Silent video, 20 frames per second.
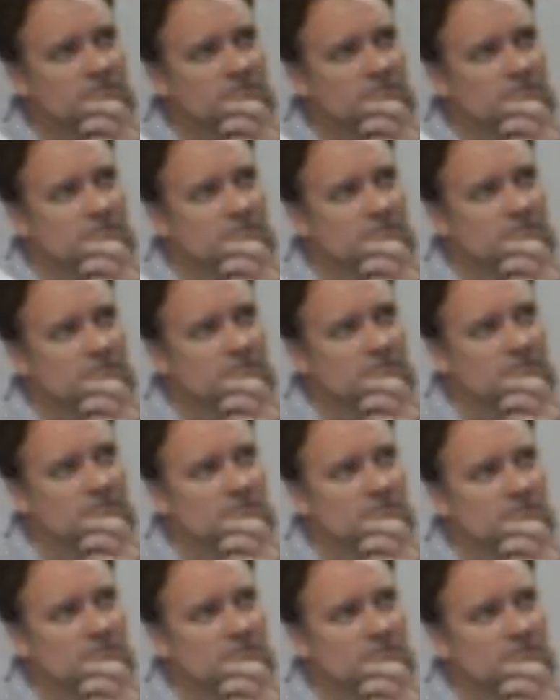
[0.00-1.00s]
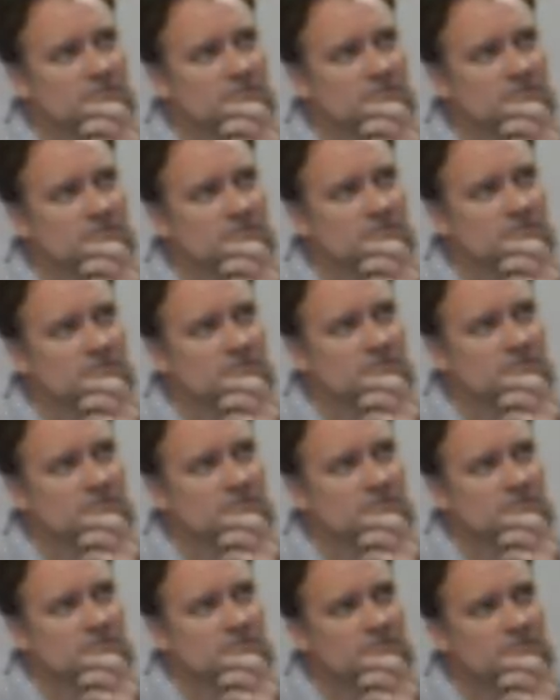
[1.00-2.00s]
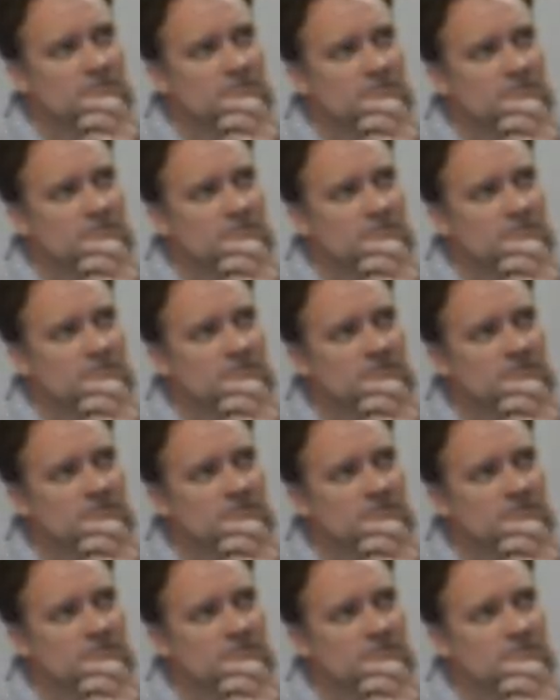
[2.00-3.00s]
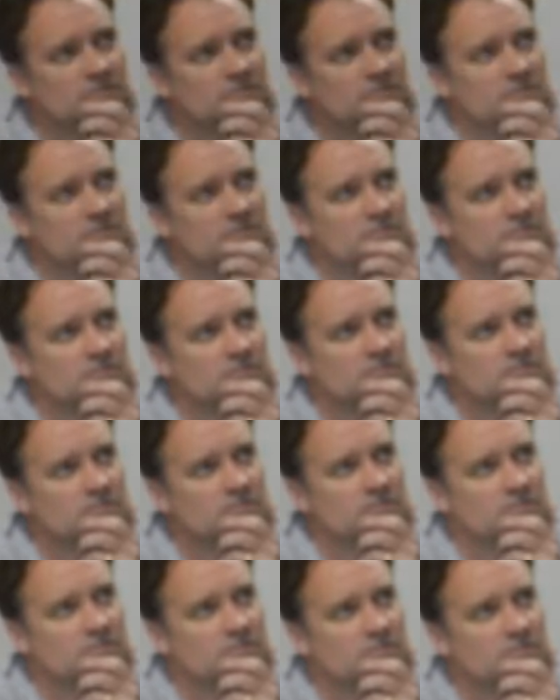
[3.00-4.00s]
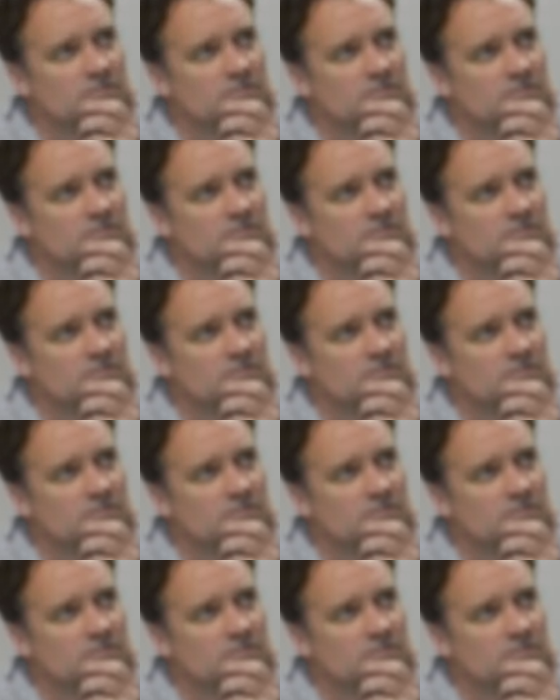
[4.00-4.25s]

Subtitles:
No words are spoken by the person on screen.